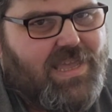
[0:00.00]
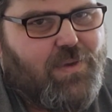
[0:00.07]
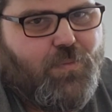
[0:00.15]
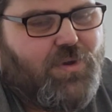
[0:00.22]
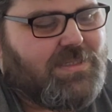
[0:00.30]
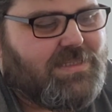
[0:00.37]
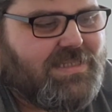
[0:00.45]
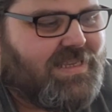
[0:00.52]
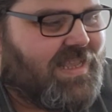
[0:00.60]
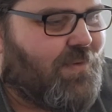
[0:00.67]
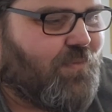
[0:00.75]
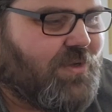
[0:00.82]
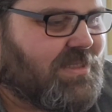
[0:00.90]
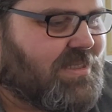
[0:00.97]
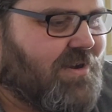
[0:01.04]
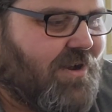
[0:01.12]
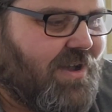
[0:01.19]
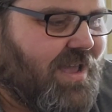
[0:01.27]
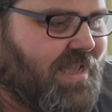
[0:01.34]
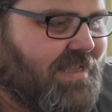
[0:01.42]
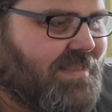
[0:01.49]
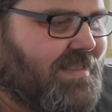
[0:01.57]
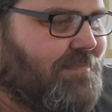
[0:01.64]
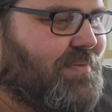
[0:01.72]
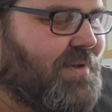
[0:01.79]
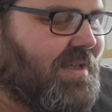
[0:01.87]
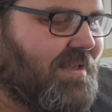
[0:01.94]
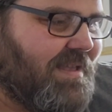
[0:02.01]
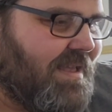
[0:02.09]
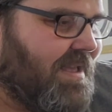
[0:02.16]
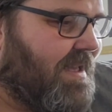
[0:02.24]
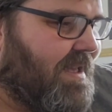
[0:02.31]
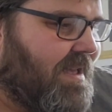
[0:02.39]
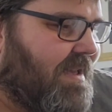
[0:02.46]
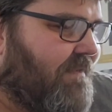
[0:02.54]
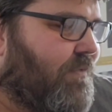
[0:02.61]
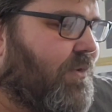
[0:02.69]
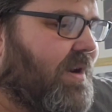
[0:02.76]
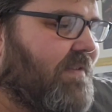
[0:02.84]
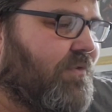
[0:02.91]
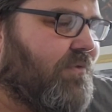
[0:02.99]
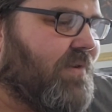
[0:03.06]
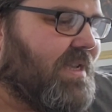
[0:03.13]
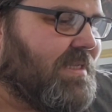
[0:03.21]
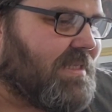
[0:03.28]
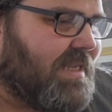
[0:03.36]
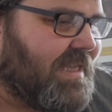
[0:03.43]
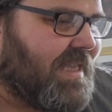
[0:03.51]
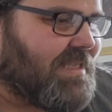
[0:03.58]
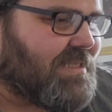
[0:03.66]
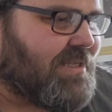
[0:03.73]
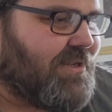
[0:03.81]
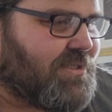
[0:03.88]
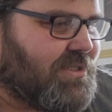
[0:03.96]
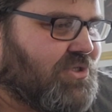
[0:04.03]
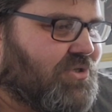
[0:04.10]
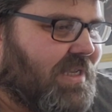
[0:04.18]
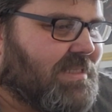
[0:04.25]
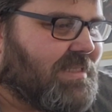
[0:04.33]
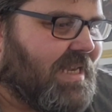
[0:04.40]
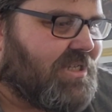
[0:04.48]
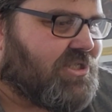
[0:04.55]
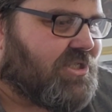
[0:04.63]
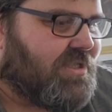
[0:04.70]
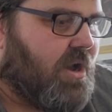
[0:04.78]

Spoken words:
It was not but for whatever reason, it gets lost in translation.